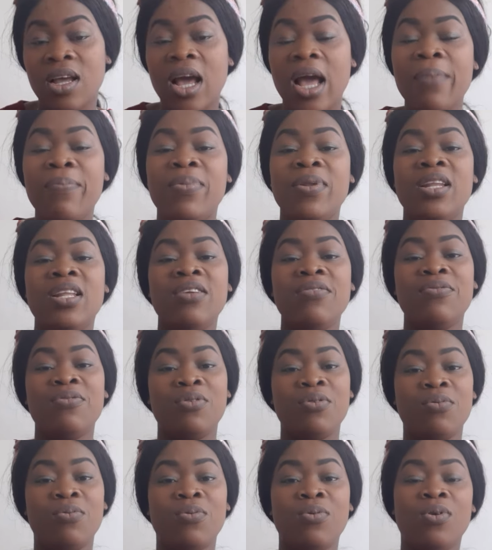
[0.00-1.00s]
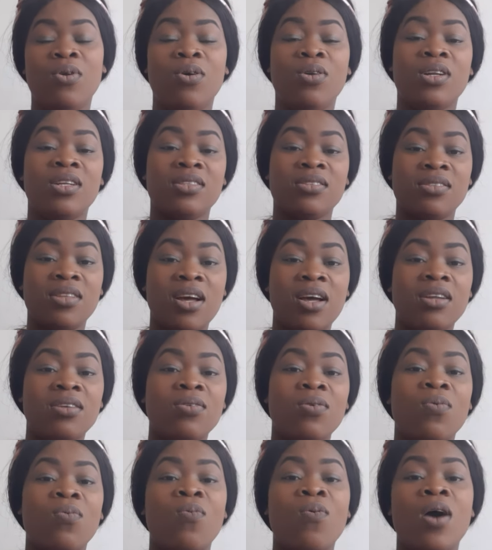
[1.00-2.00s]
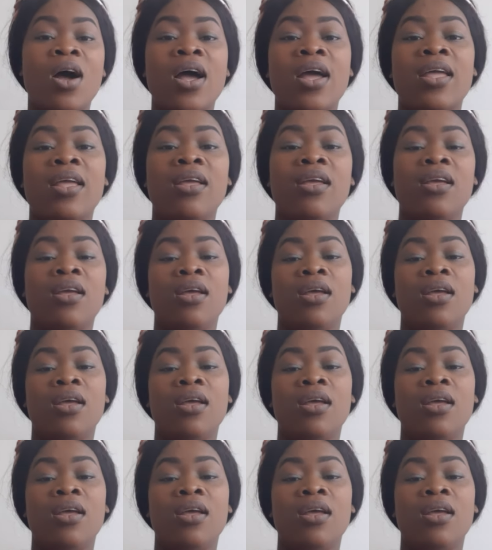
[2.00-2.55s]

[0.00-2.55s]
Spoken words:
I believe you will understand why